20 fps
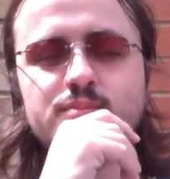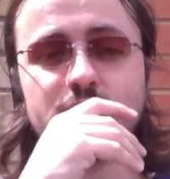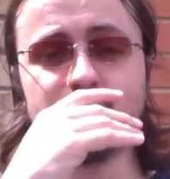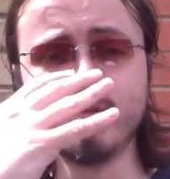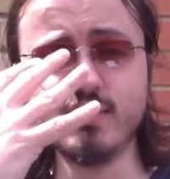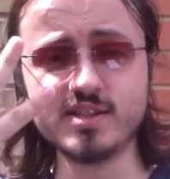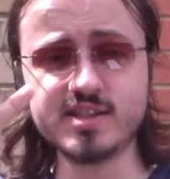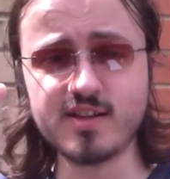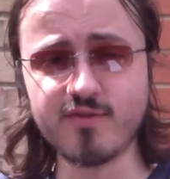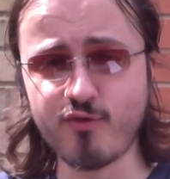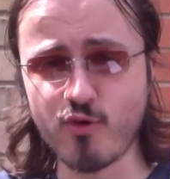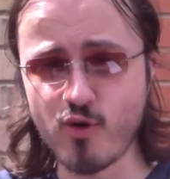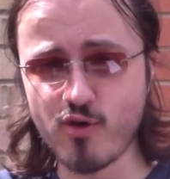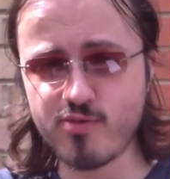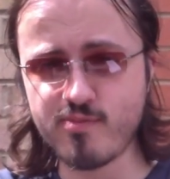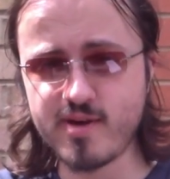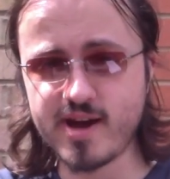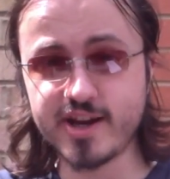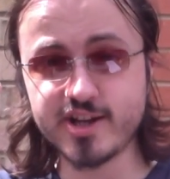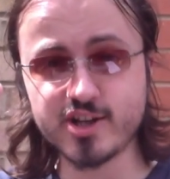This is the 4th
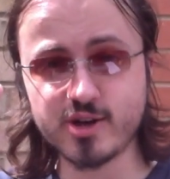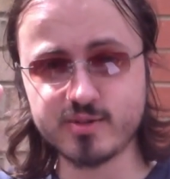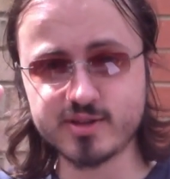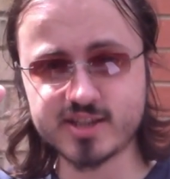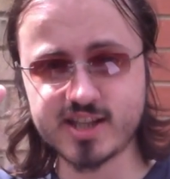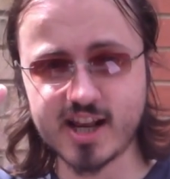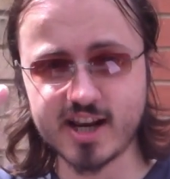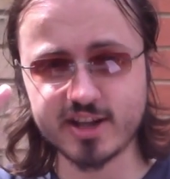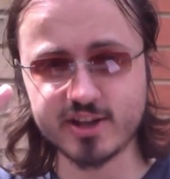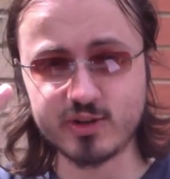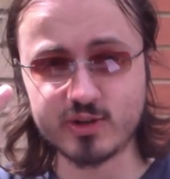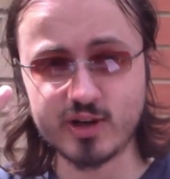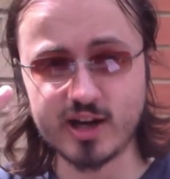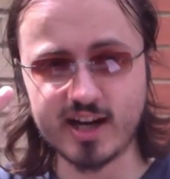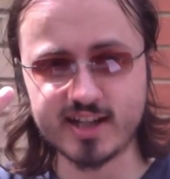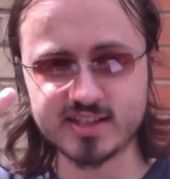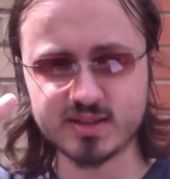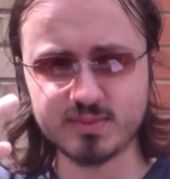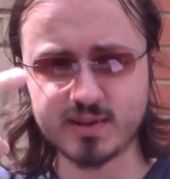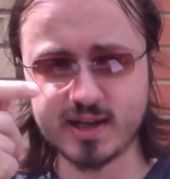mage I was telling you
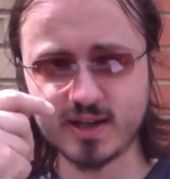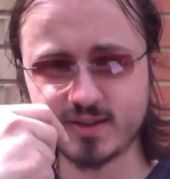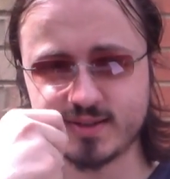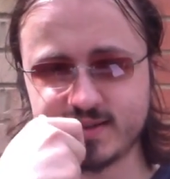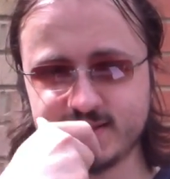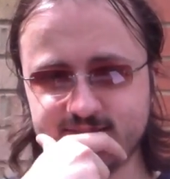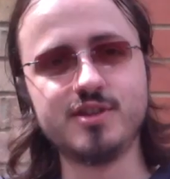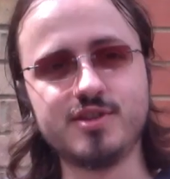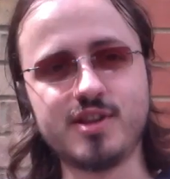guys about.